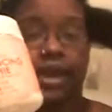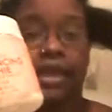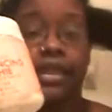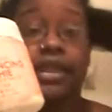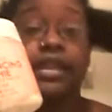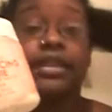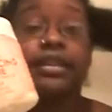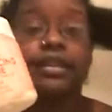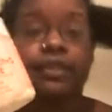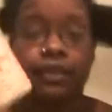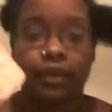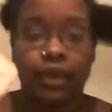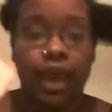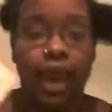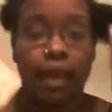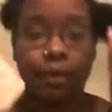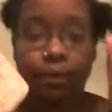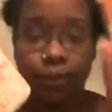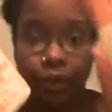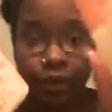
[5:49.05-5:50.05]
And this,
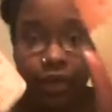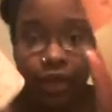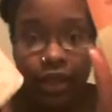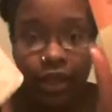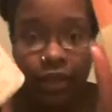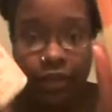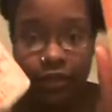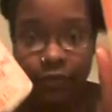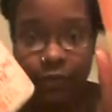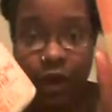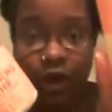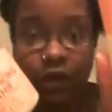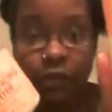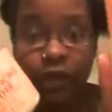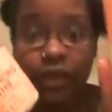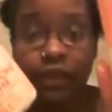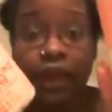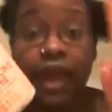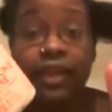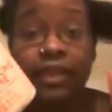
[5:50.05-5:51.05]
I put it in this
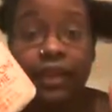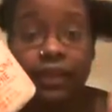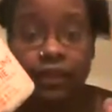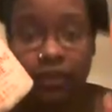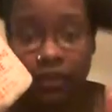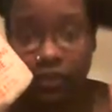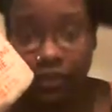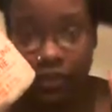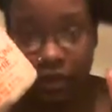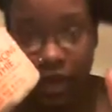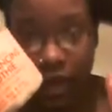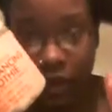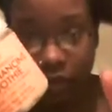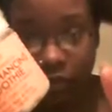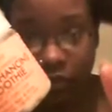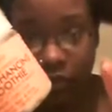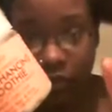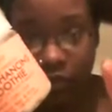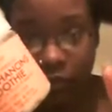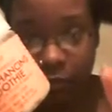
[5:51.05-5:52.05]
bottle because I think this is
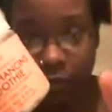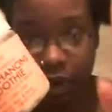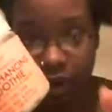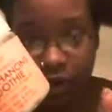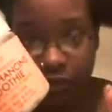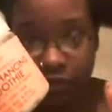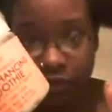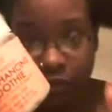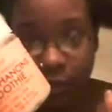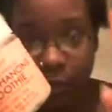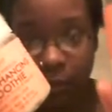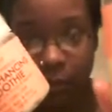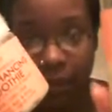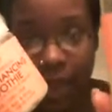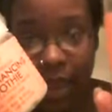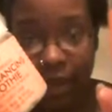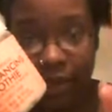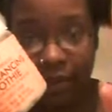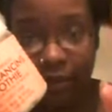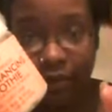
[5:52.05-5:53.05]
how this product should be
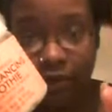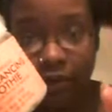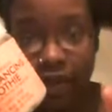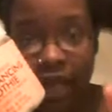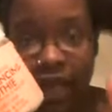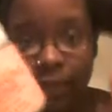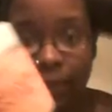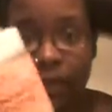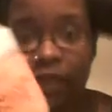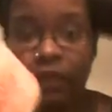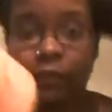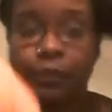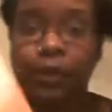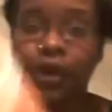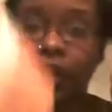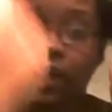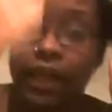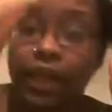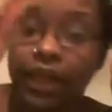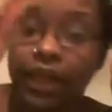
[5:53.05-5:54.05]
packaged. Because putting